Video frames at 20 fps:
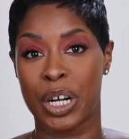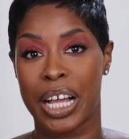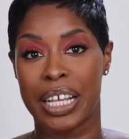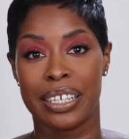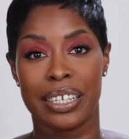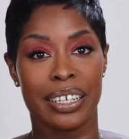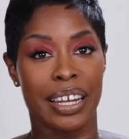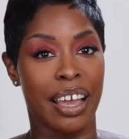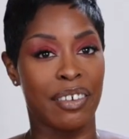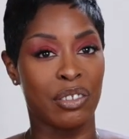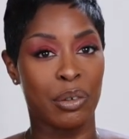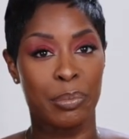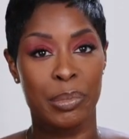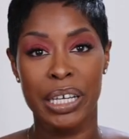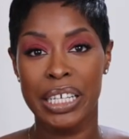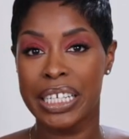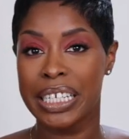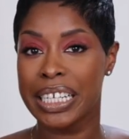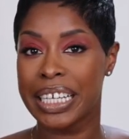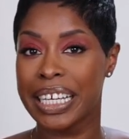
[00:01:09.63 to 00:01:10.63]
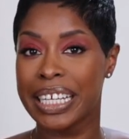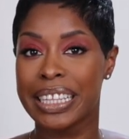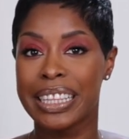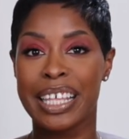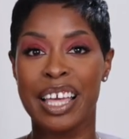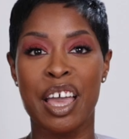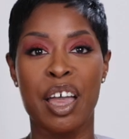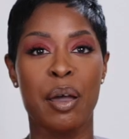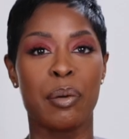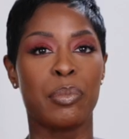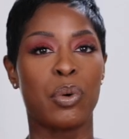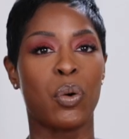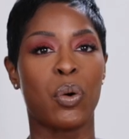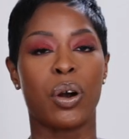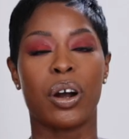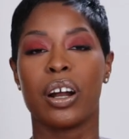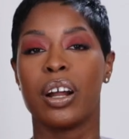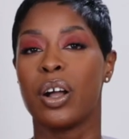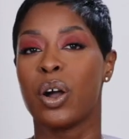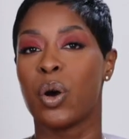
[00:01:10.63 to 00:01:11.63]
I didn't have the money to get them
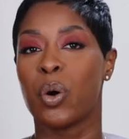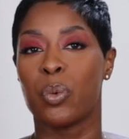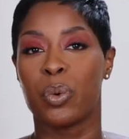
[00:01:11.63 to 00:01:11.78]
or